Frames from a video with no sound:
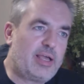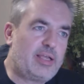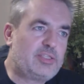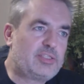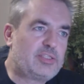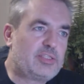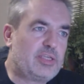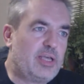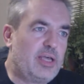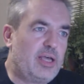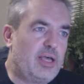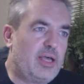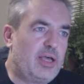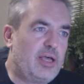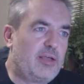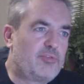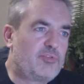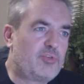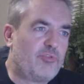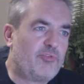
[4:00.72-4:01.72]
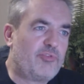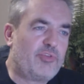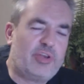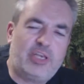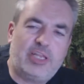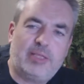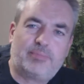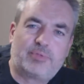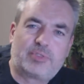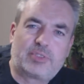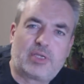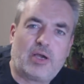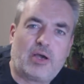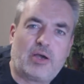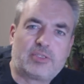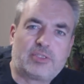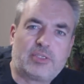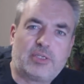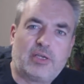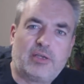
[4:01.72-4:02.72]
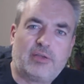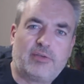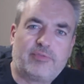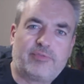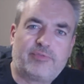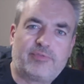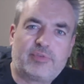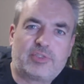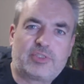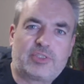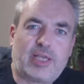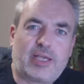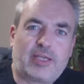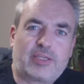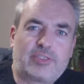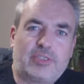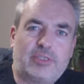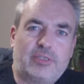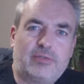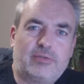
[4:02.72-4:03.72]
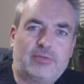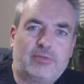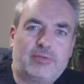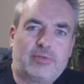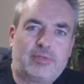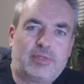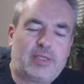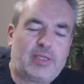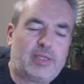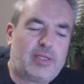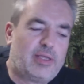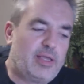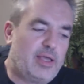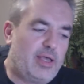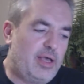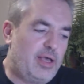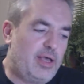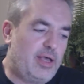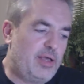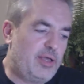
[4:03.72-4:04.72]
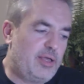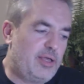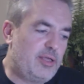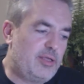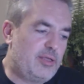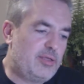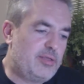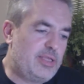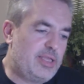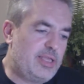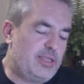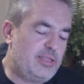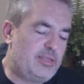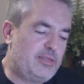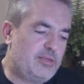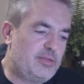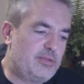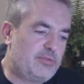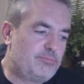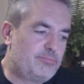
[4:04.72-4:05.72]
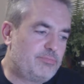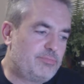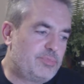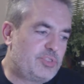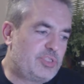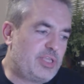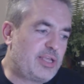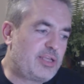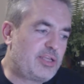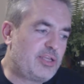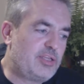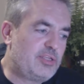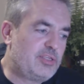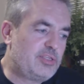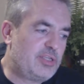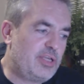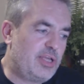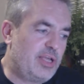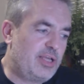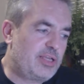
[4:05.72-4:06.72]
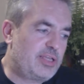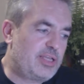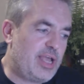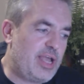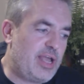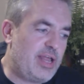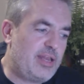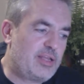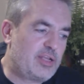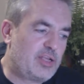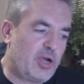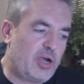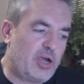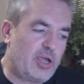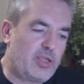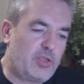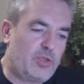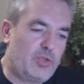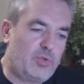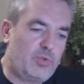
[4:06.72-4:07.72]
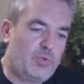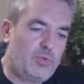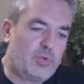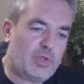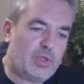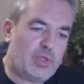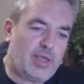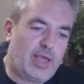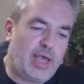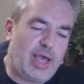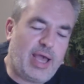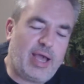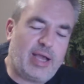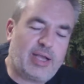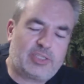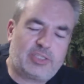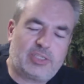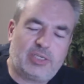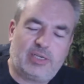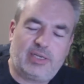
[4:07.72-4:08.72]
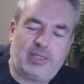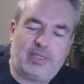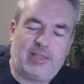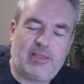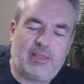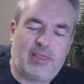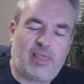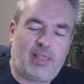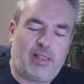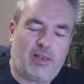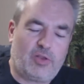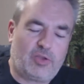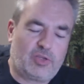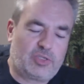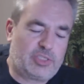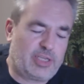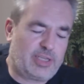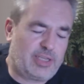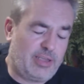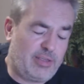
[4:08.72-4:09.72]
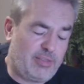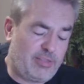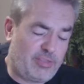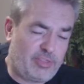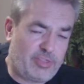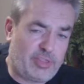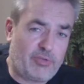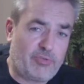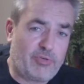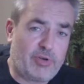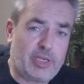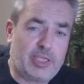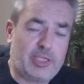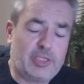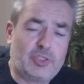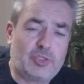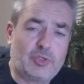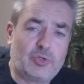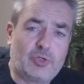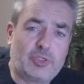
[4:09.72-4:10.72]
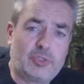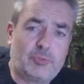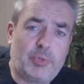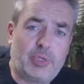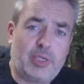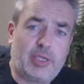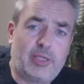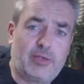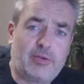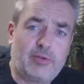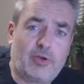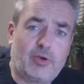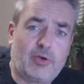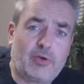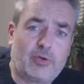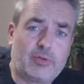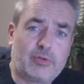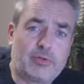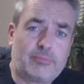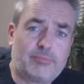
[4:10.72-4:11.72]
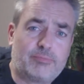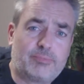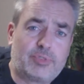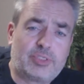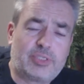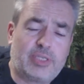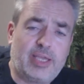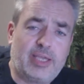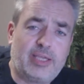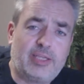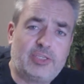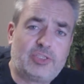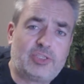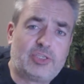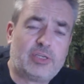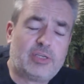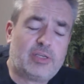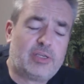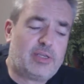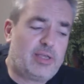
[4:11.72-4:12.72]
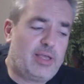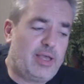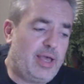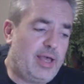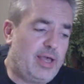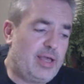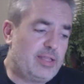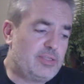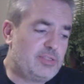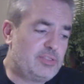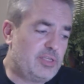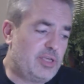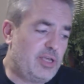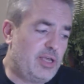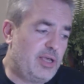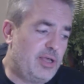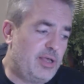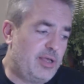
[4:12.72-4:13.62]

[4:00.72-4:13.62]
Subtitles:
light, I've gone for Nibs Carter of Saxon in second. Again, a guy who actually looks like he thoroughly enjoys being on stage, and